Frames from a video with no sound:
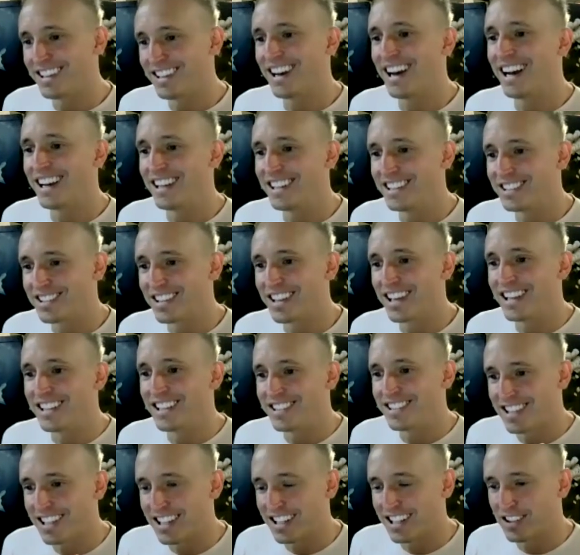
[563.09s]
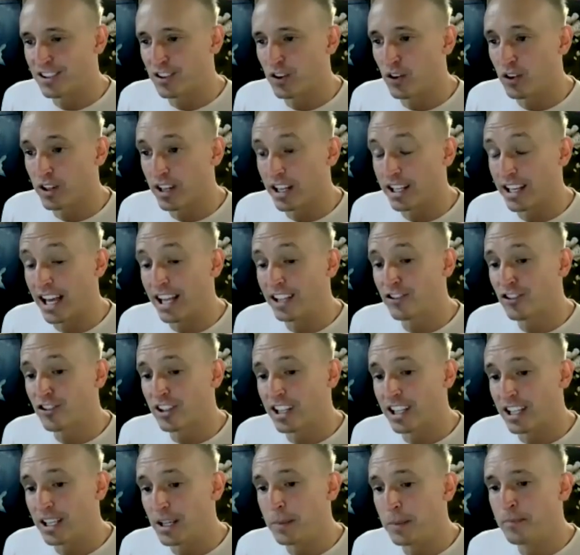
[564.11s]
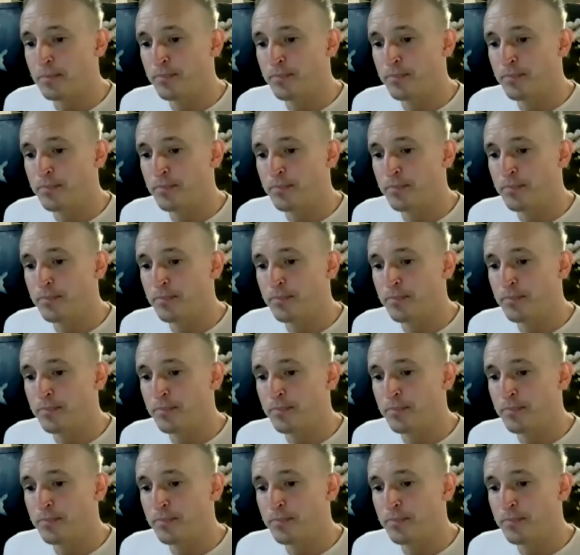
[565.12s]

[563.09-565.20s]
as a TikTok, and actually